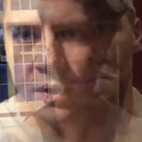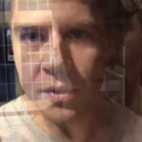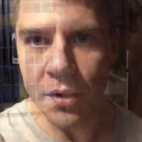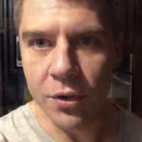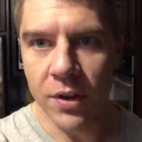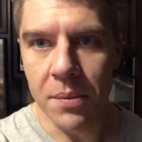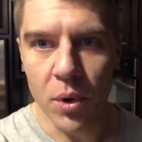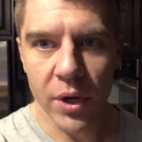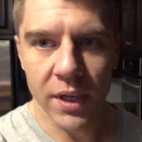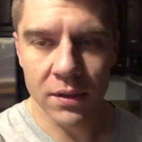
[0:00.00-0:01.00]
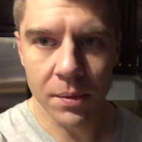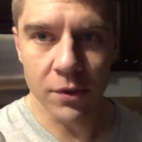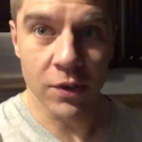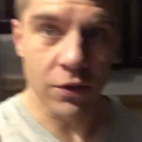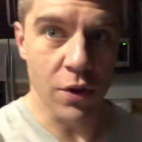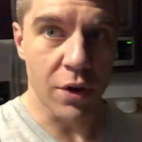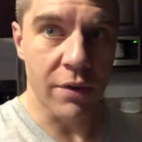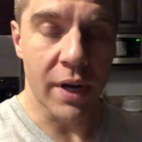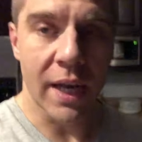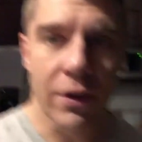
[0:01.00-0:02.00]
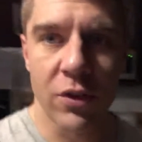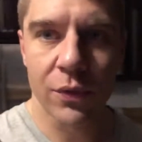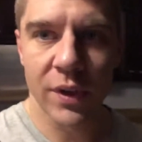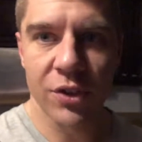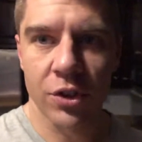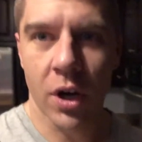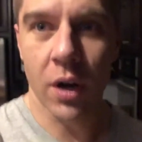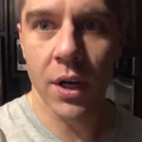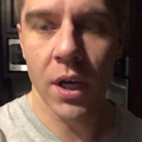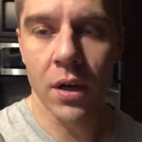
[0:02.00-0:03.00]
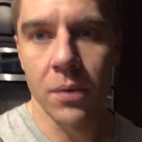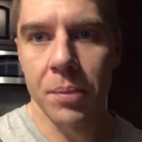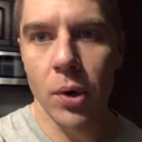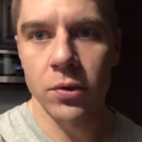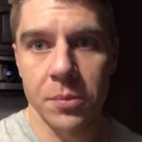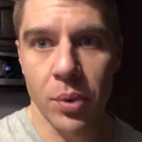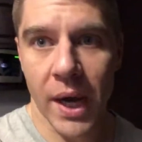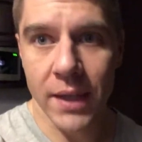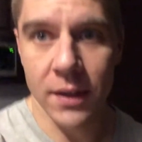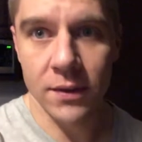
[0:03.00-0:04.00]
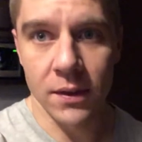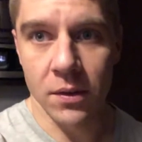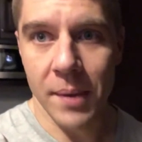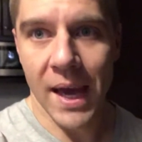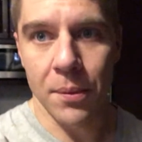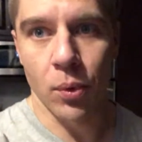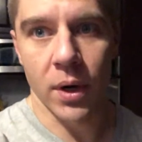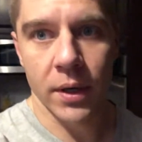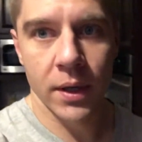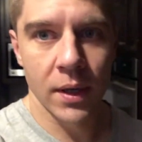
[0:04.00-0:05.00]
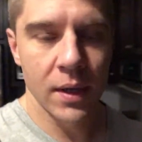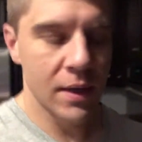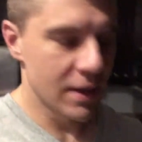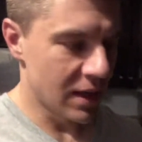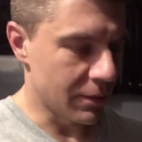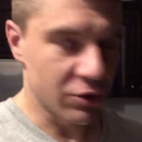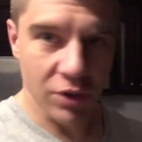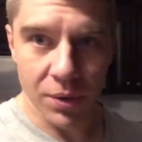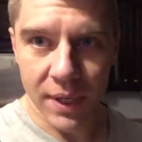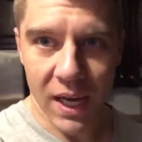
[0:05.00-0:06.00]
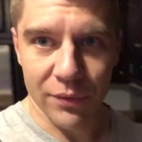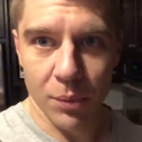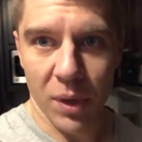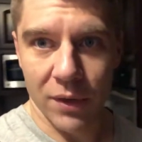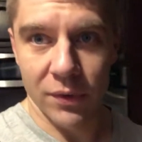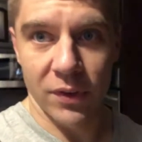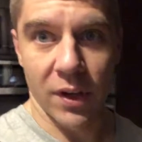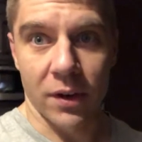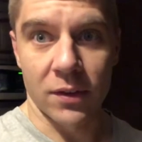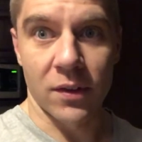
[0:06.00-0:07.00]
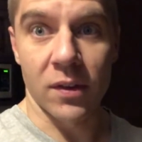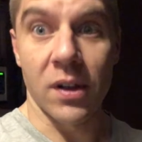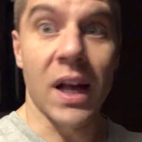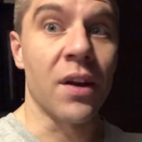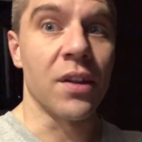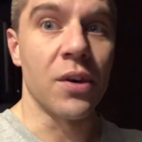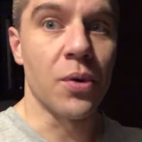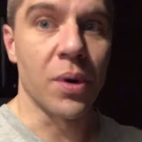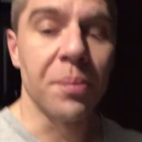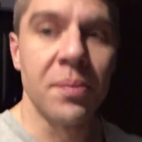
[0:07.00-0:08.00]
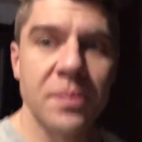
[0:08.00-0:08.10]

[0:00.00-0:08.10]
But Thursday morning, it's about 6:30 right now, just finished cardio, posing practice, and some ab work. I'm gonna show you what I got for breakfast here because it's a little out of the norm.